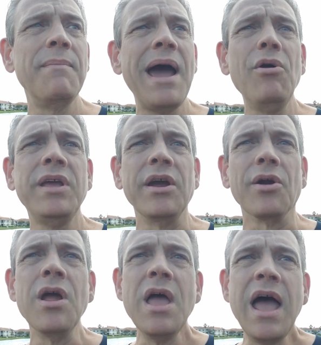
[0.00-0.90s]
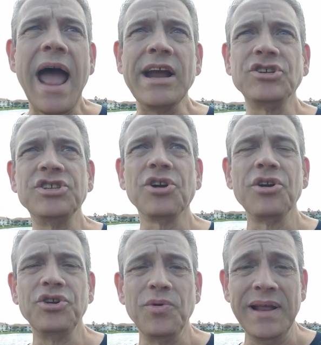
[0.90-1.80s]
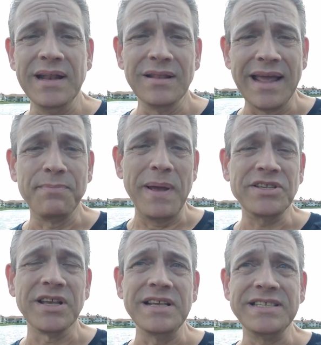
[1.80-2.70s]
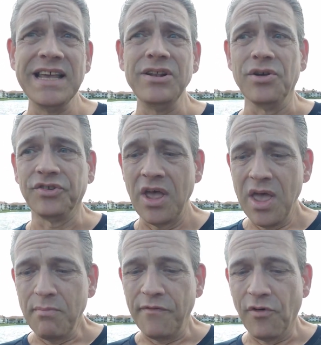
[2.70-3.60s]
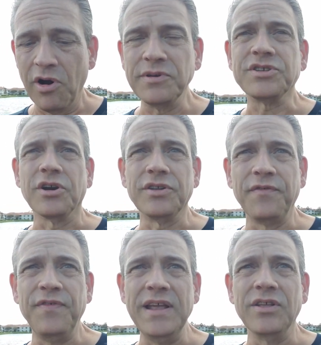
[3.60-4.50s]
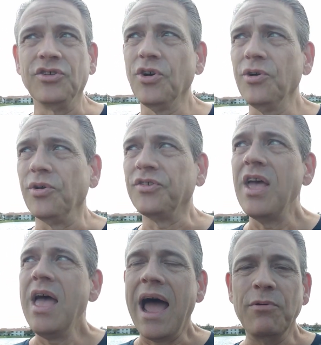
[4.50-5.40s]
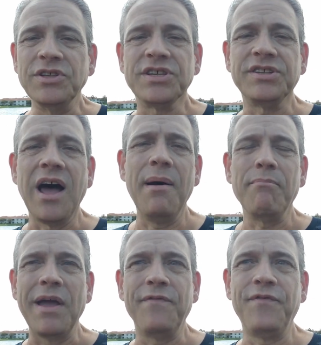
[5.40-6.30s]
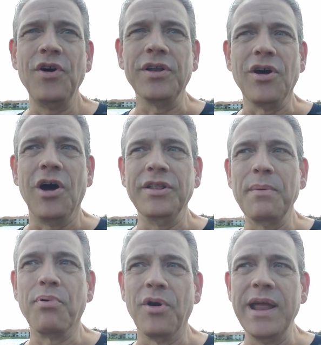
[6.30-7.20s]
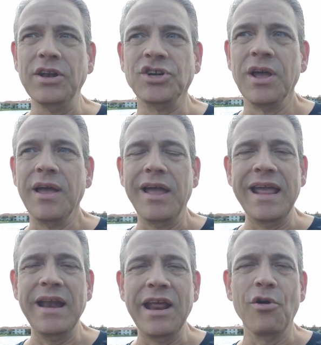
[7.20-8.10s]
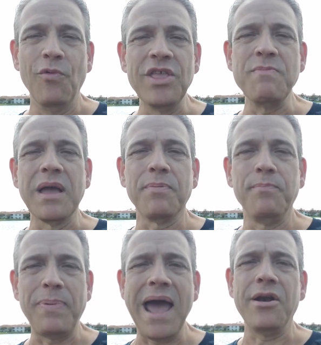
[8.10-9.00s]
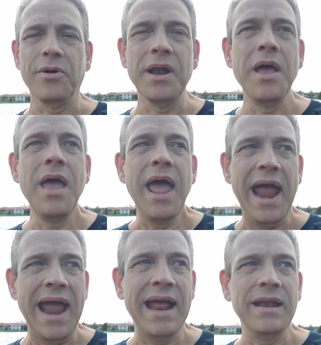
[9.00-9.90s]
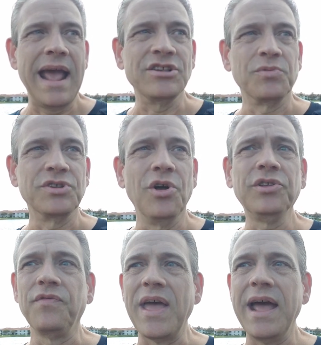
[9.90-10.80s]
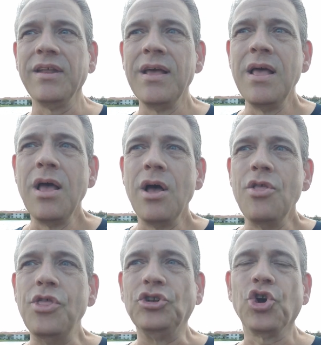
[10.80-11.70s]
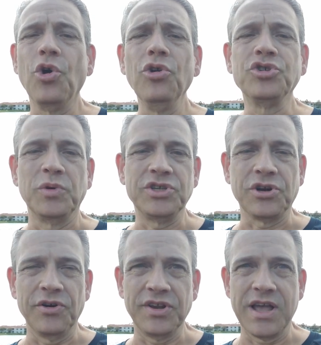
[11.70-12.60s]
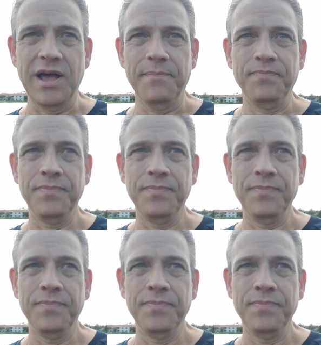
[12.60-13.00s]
out here, I actually started doing basically signals. Before I would start to feed the turtles, I would stomp my foot on the bridge in a rhythmic pattern. And as a result of that, the turtles would start to come.